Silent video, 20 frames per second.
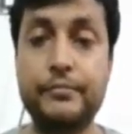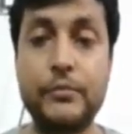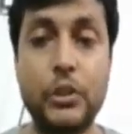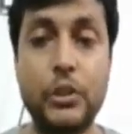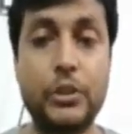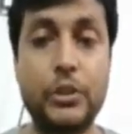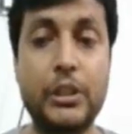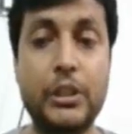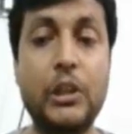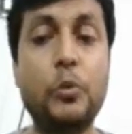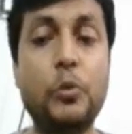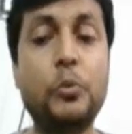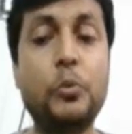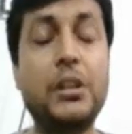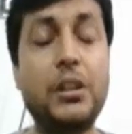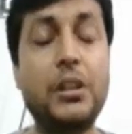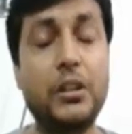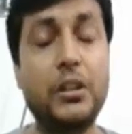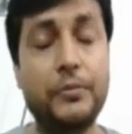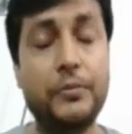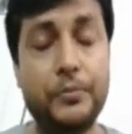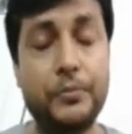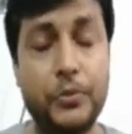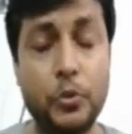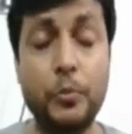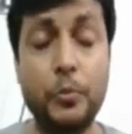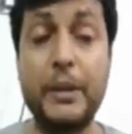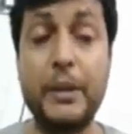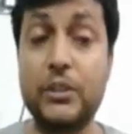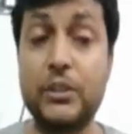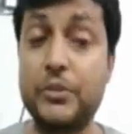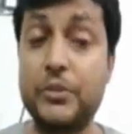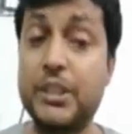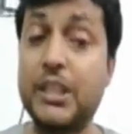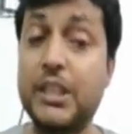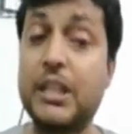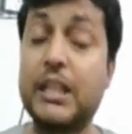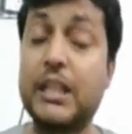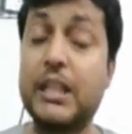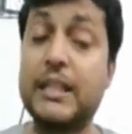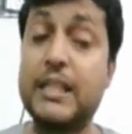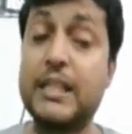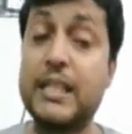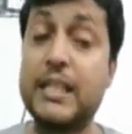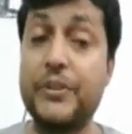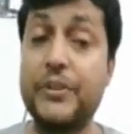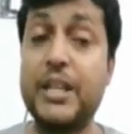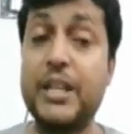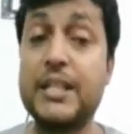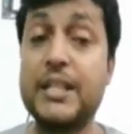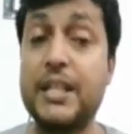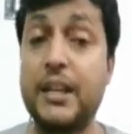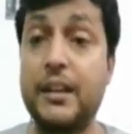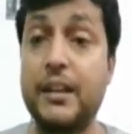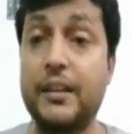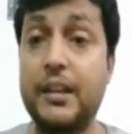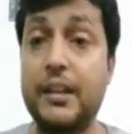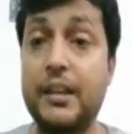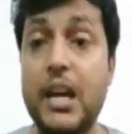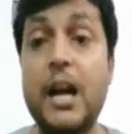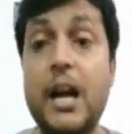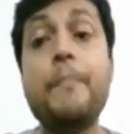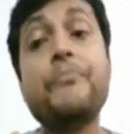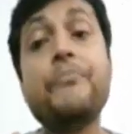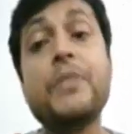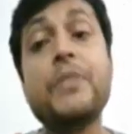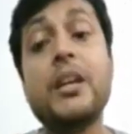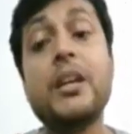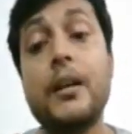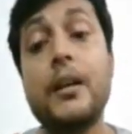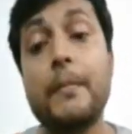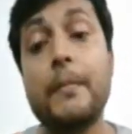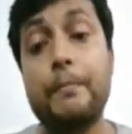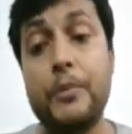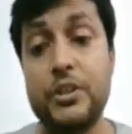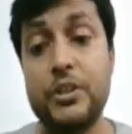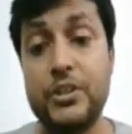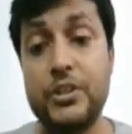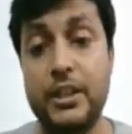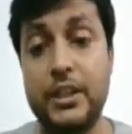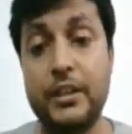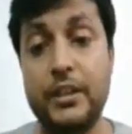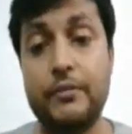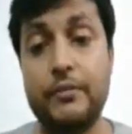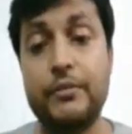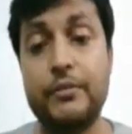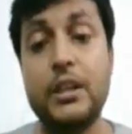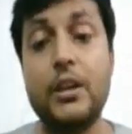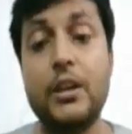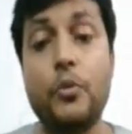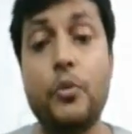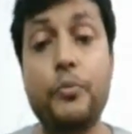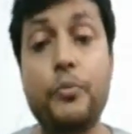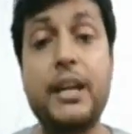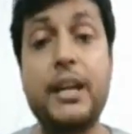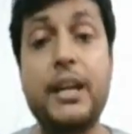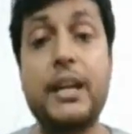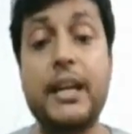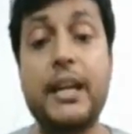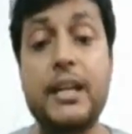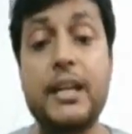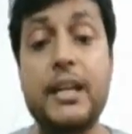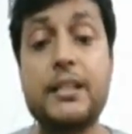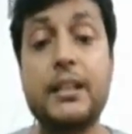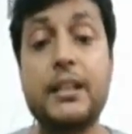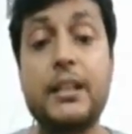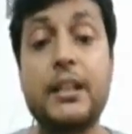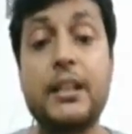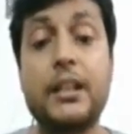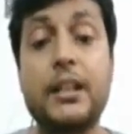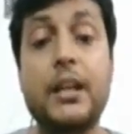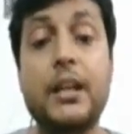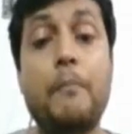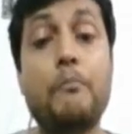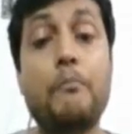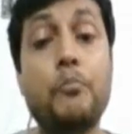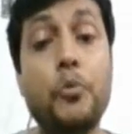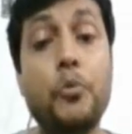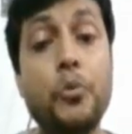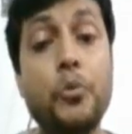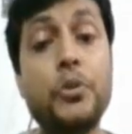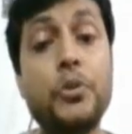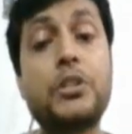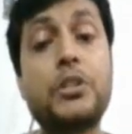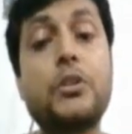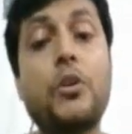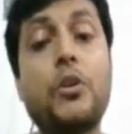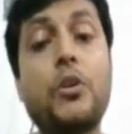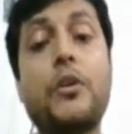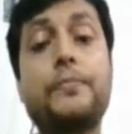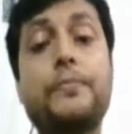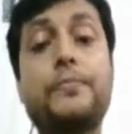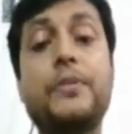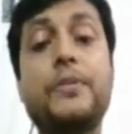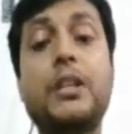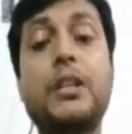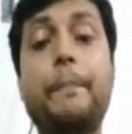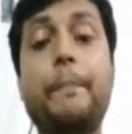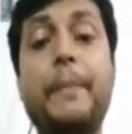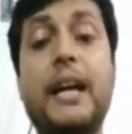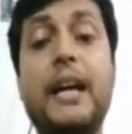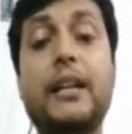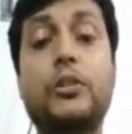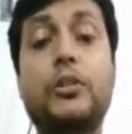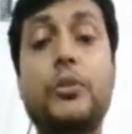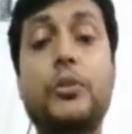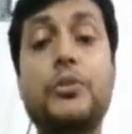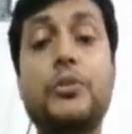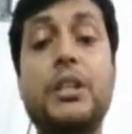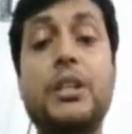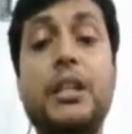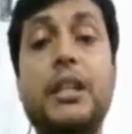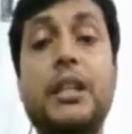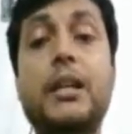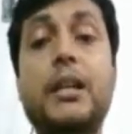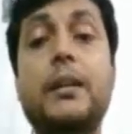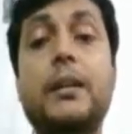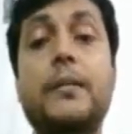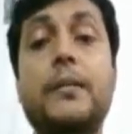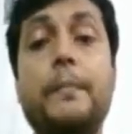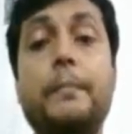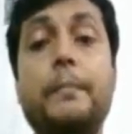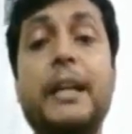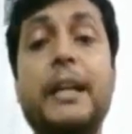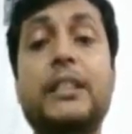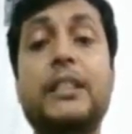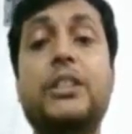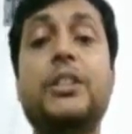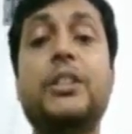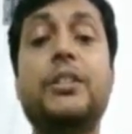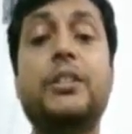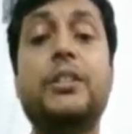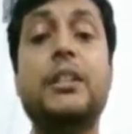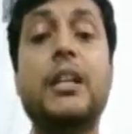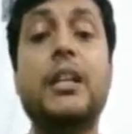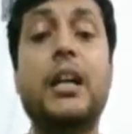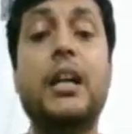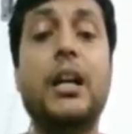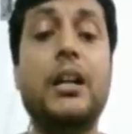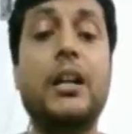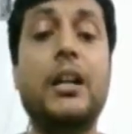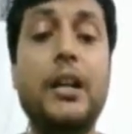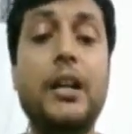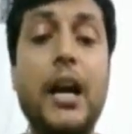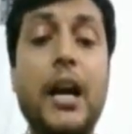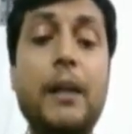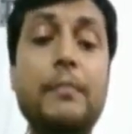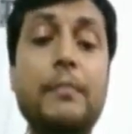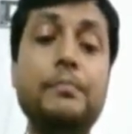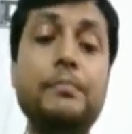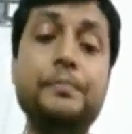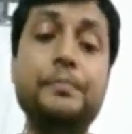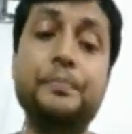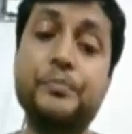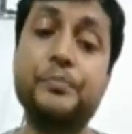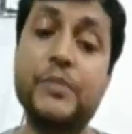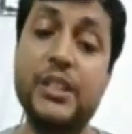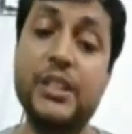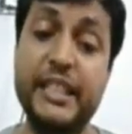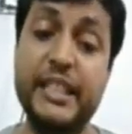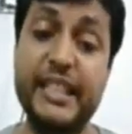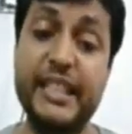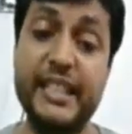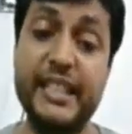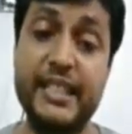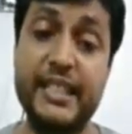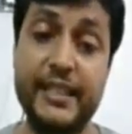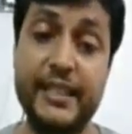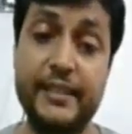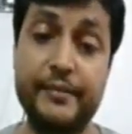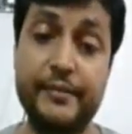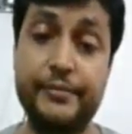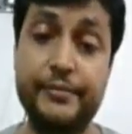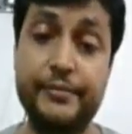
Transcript: Okay, only a few pathogenic strains are gram-positive, whereas most of the pathogenic bacteria are gram-negative.